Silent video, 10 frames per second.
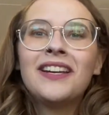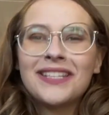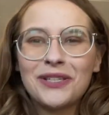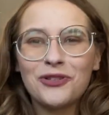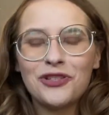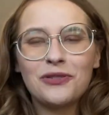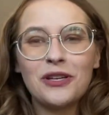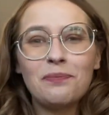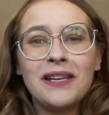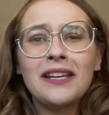So
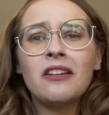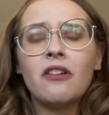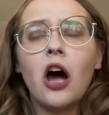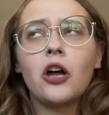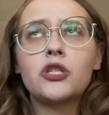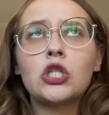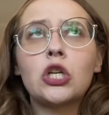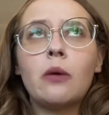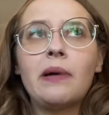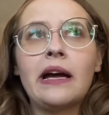shipping under
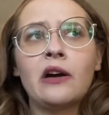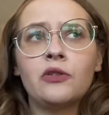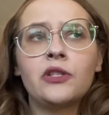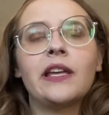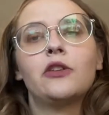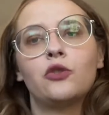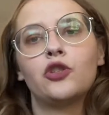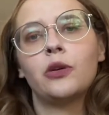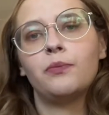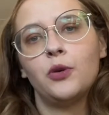a pound that you can
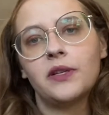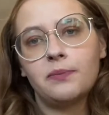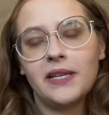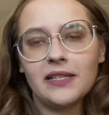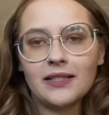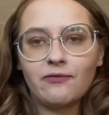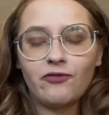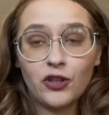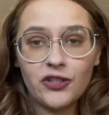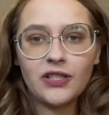ship USPS
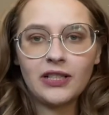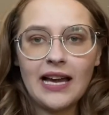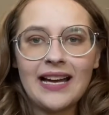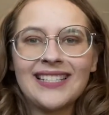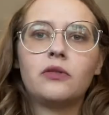first class,